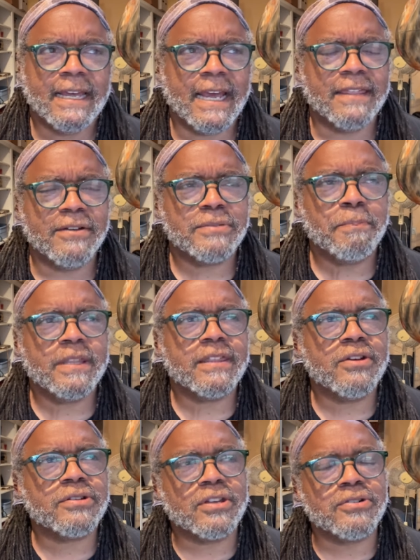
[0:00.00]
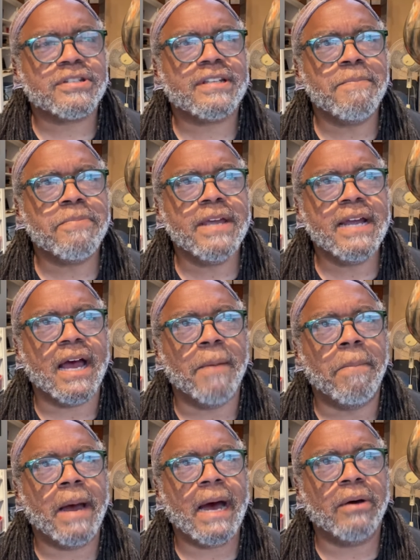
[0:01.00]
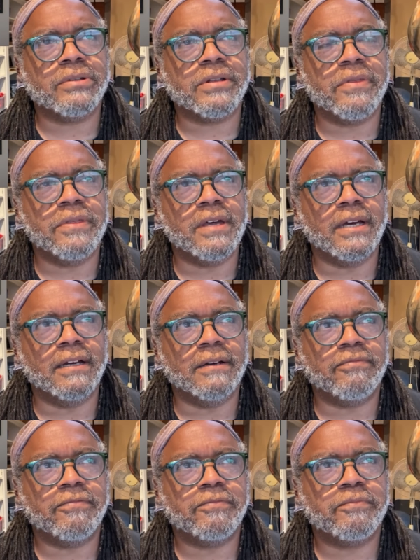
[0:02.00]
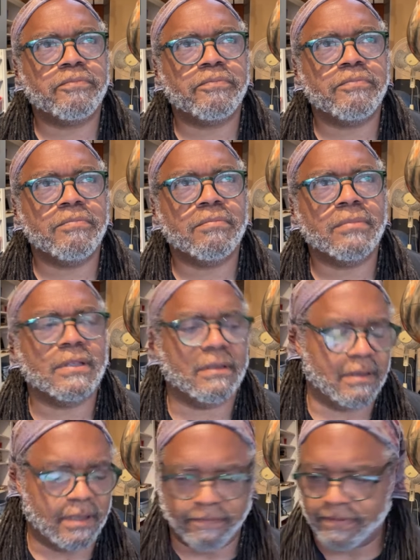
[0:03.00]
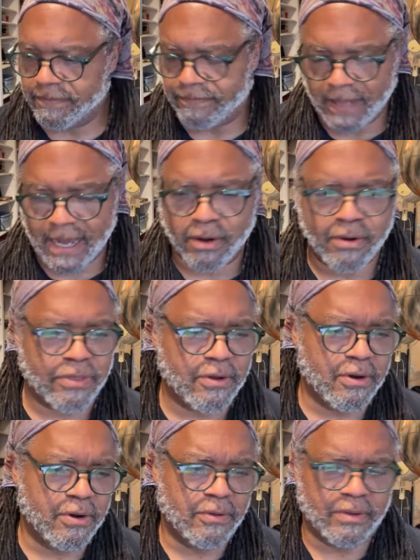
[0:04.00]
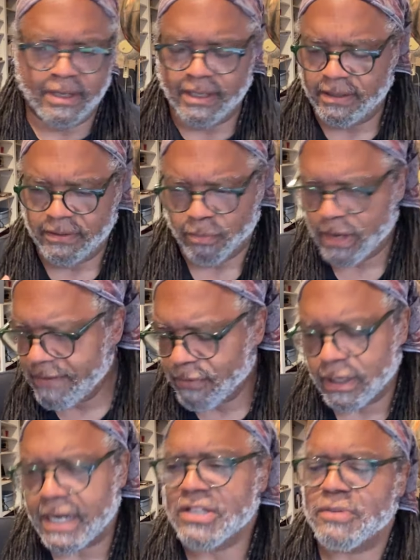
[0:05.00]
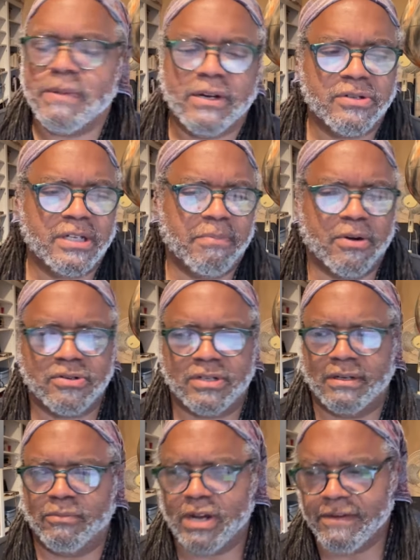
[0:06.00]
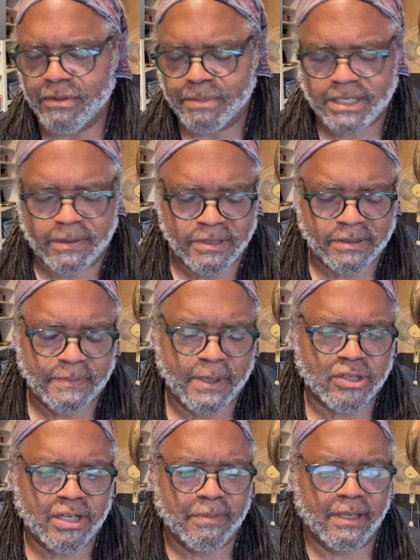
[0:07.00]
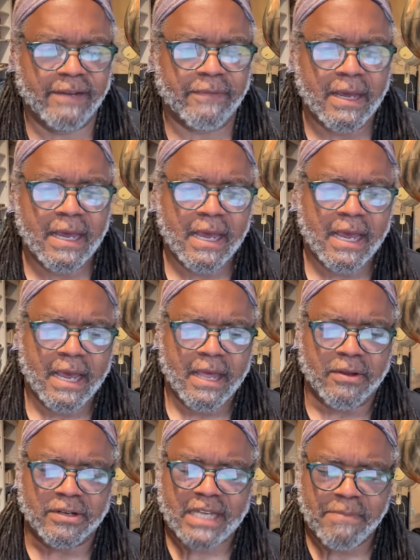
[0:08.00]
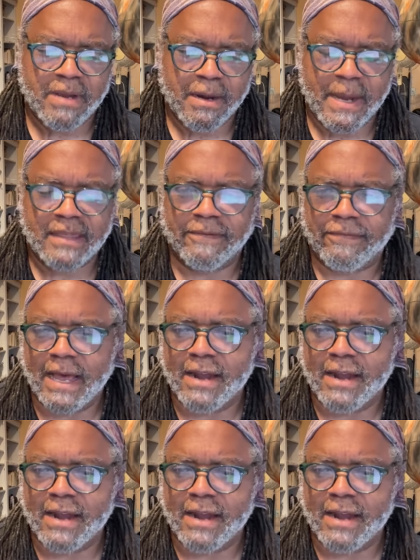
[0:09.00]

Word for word: Yeah, there's, but there, there's something about the, the, the flat earther, the, the whatever conspiracy person, whatever the conspiracy belief, there's something about the